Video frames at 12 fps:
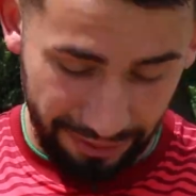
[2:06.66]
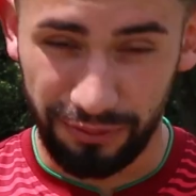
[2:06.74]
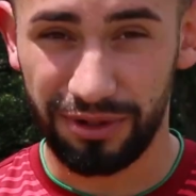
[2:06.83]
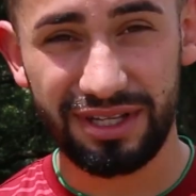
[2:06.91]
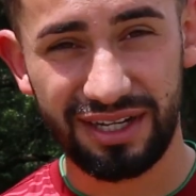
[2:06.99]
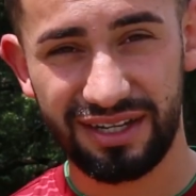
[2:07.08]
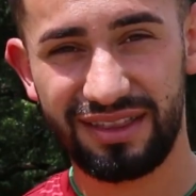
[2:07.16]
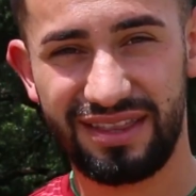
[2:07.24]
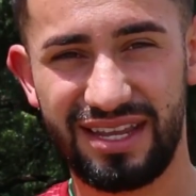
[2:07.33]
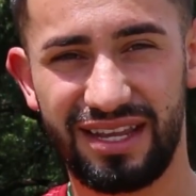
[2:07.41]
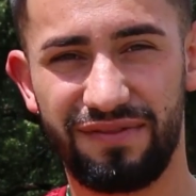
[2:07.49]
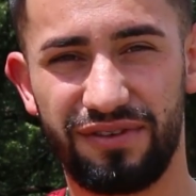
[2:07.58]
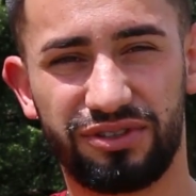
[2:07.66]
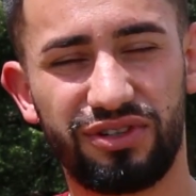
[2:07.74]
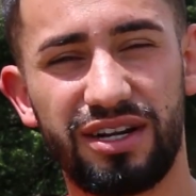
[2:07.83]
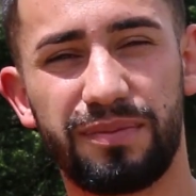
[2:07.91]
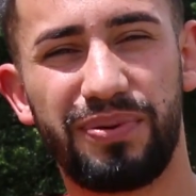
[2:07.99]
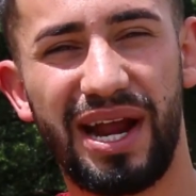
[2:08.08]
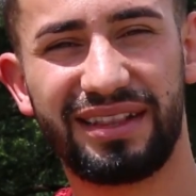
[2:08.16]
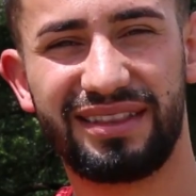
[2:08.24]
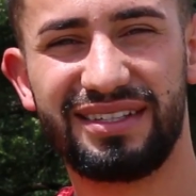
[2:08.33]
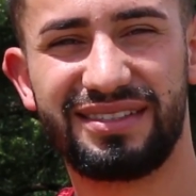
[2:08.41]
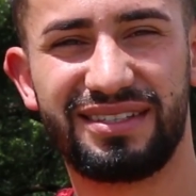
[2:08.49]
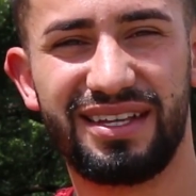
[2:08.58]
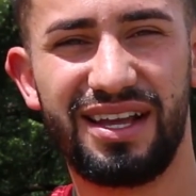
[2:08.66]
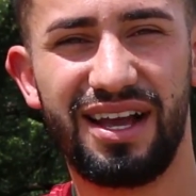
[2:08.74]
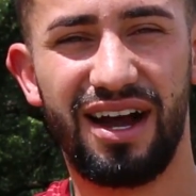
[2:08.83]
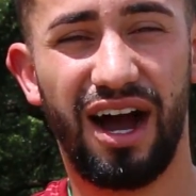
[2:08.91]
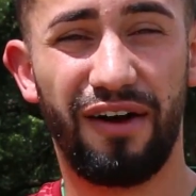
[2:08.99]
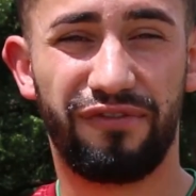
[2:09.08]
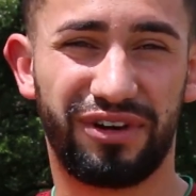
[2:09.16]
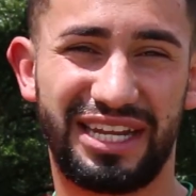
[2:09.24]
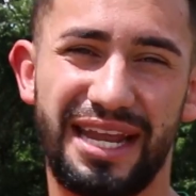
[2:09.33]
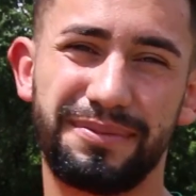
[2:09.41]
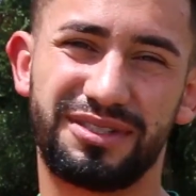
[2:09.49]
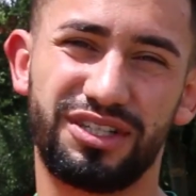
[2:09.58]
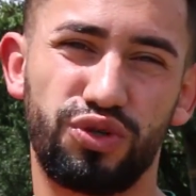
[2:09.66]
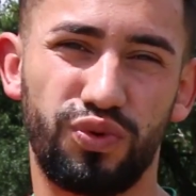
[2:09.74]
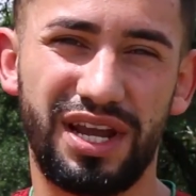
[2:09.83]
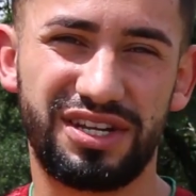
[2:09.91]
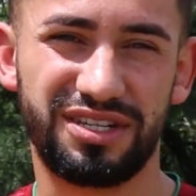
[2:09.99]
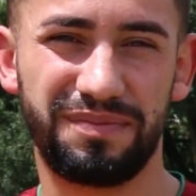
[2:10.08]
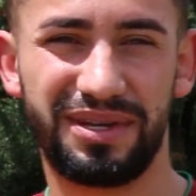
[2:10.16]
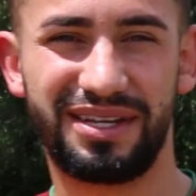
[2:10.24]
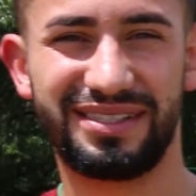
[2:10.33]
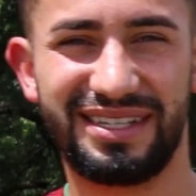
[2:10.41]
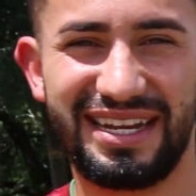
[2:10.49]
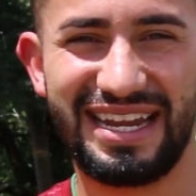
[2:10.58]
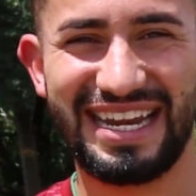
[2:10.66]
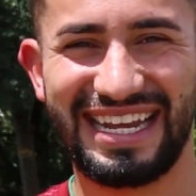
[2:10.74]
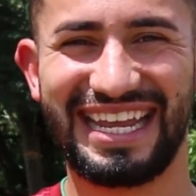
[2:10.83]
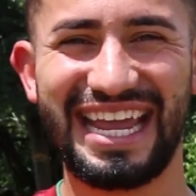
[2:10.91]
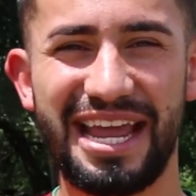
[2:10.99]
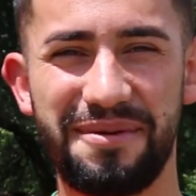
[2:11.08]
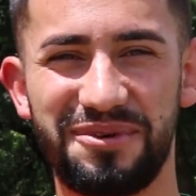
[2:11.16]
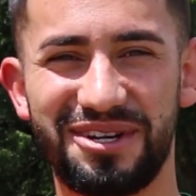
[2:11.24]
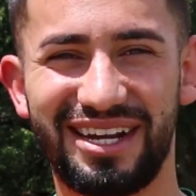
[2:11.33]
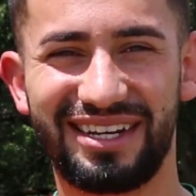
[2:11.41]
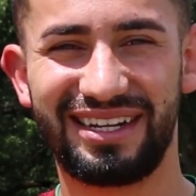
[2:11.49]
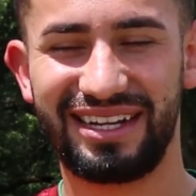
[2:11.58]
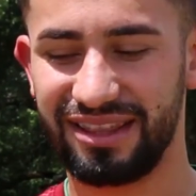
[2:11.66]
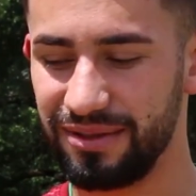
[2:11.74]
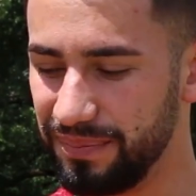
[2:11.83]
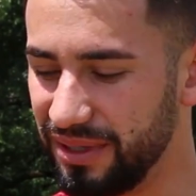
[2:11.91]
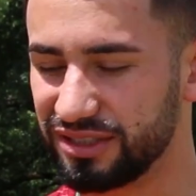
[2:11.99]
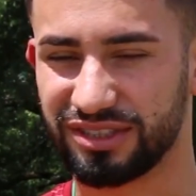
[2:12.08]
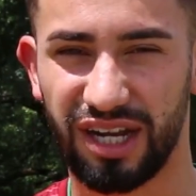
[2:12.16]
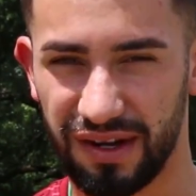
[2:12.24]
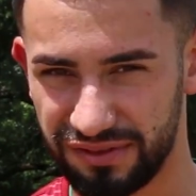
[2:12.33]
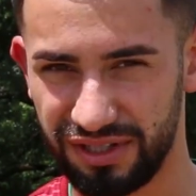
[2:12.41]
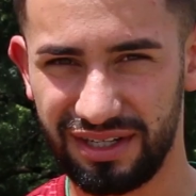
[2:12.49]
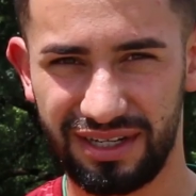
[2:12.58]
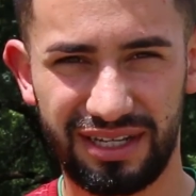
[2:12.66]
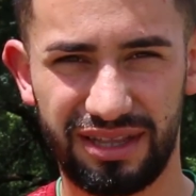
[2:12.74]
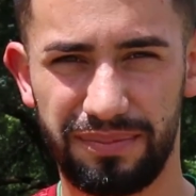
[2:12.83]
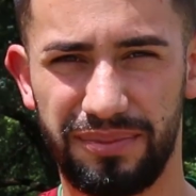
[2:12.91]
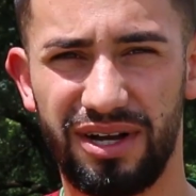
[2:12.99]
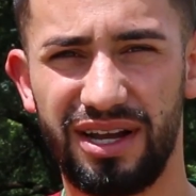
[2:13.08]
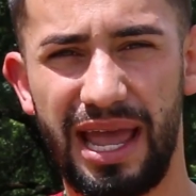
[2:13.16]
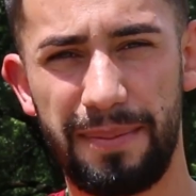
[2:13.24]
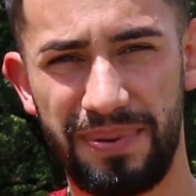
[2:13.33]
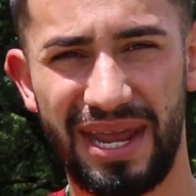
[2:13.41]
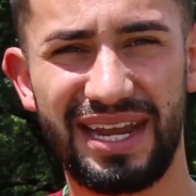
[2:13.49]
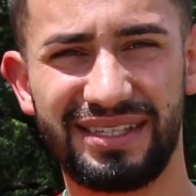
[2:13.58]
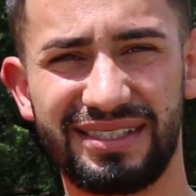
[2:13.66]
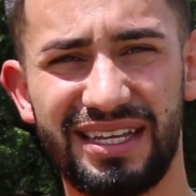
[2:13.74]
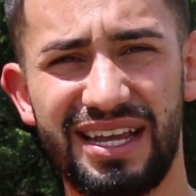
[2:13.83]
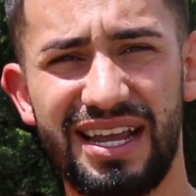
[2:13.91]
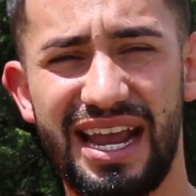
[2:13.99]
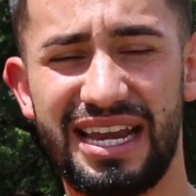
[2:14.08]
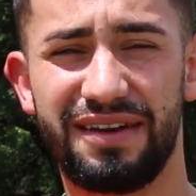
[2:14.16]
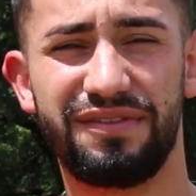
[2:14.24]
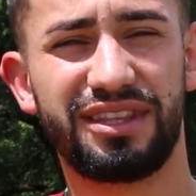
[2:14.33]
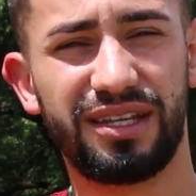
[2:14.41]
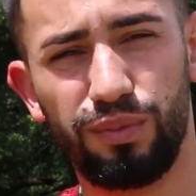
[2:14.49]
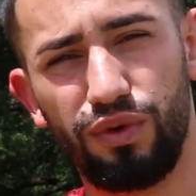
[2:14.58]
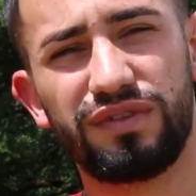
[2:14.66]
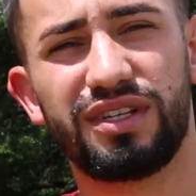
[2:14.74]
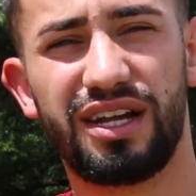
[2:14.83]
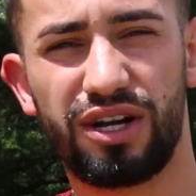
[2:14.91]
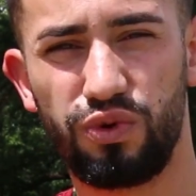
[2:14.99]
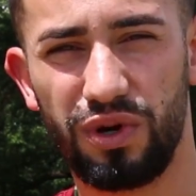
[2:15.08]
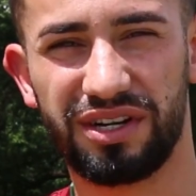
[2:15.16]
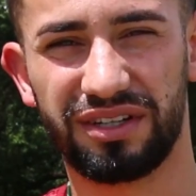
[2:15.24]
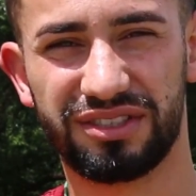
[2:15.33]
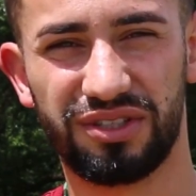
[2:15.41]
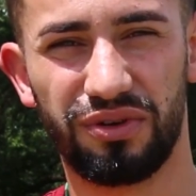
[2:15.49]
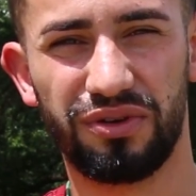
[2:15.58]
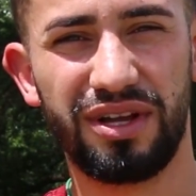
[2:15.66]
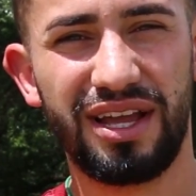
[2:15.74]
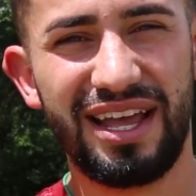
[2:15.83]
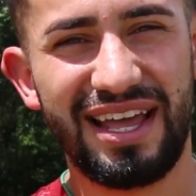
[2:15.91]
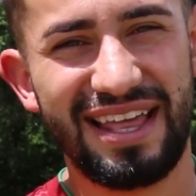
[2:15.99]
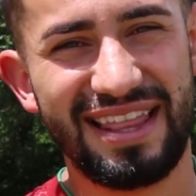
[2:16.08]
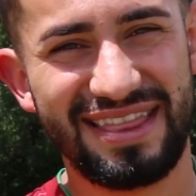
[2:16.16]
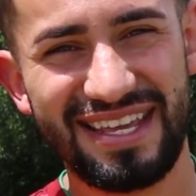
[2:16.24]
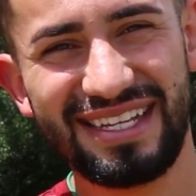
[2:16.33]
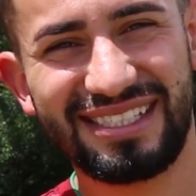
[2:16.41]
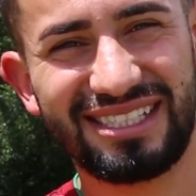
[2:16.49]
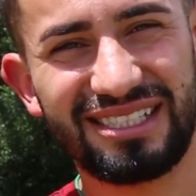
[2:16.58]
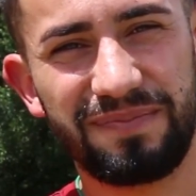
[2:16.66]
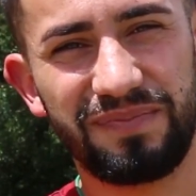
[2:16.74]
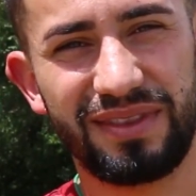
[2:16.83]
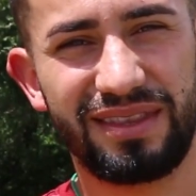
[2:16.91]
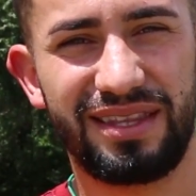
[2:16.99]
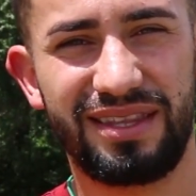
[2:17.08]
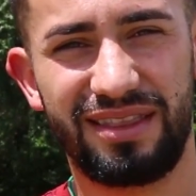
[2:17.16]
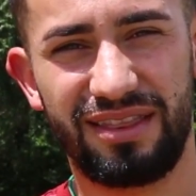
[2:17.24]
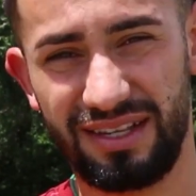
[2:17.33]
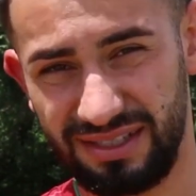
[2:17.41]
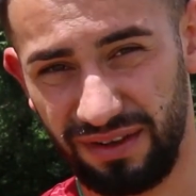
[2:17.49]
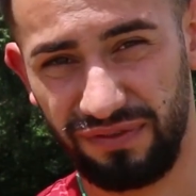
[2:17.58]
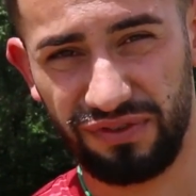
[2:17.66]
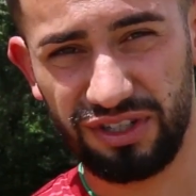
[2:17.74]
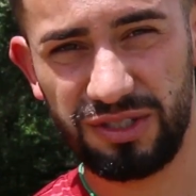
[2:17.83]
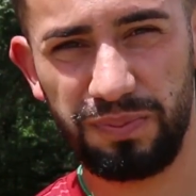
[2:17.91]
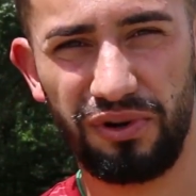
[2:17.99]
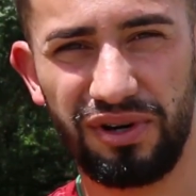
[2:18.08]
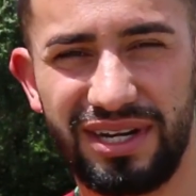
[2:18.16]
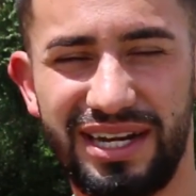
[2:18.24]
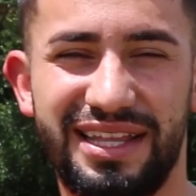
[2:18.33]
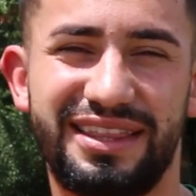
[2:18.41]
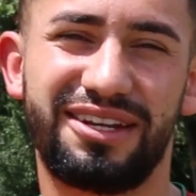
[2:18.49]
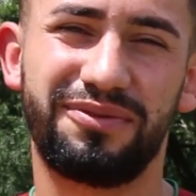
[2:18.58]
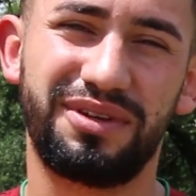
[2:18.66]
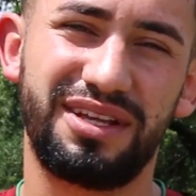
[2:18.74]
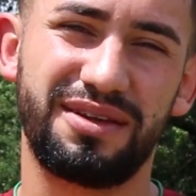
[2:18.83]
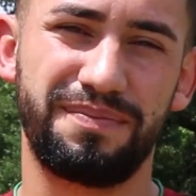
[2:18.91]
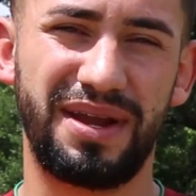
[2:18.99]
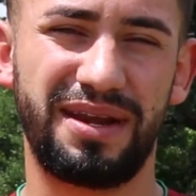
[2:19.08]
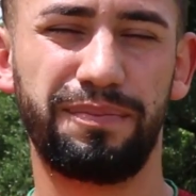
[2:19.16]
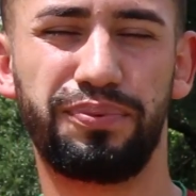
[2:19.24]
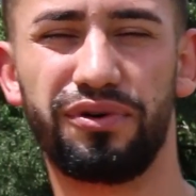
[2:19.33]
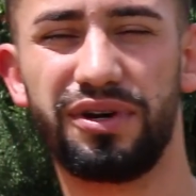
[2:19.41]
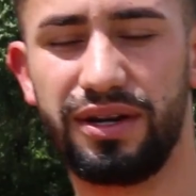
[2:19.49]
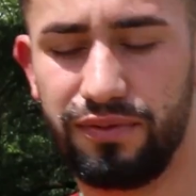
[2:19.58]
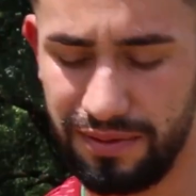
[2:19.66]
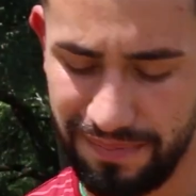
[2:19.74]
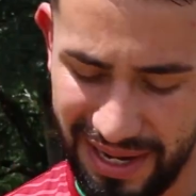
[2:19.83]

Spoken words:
a really good thing if you're trying to practice for game situation, because in a game, you're not going to get the ball soft. You're going to get the ball at pace, and everything moves a lot quicker. So this is the first point, and I think really the main point, and what